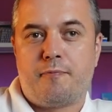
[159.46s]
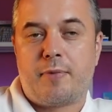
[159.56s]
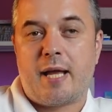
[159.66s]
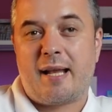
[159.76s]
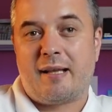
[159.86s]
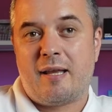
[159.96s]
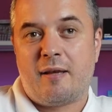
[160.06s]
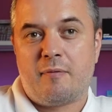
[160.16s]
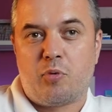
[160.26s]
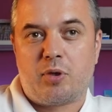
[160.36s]

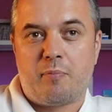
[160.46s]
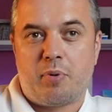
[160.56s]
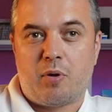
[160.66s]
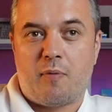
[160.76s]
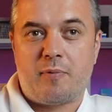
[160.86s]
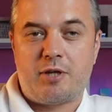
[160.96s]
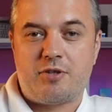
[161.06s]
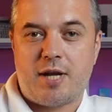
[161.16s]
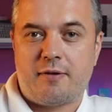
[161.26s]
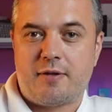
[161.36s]
handling multiple
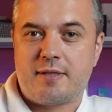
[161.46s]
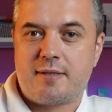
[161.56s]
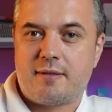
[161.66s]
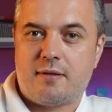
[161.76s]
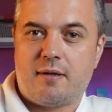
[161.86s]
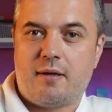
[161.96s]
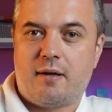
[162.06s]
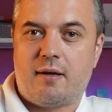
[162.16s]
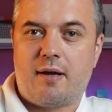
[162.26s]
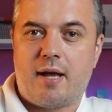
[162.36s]
omni-channels
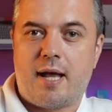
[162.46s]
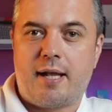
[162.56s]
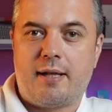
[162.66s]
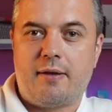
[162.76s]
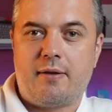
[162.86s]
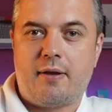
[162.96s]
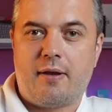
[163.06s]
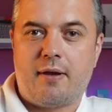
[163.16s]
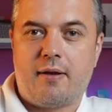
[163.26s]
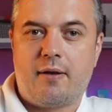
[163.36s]
and
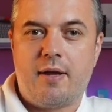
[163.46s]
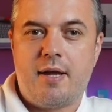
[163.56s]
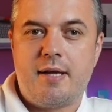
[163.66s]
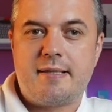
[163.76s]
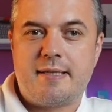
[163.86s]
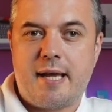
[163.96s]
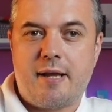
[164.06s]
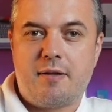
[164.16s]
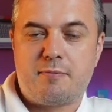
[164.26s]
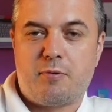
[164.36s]

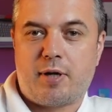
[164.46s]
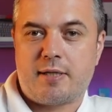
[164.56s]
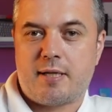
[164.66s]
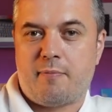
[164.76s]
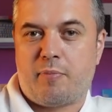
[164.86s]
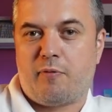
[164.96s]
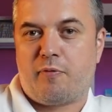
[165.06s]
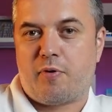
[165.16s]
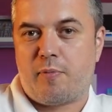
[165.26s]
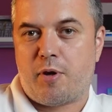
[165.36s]
sales, for example,
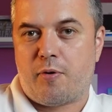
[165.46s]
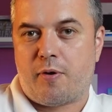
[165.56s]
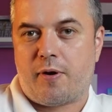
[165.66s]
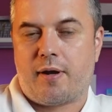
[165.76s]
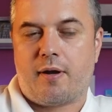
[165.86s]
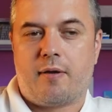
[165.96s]
from your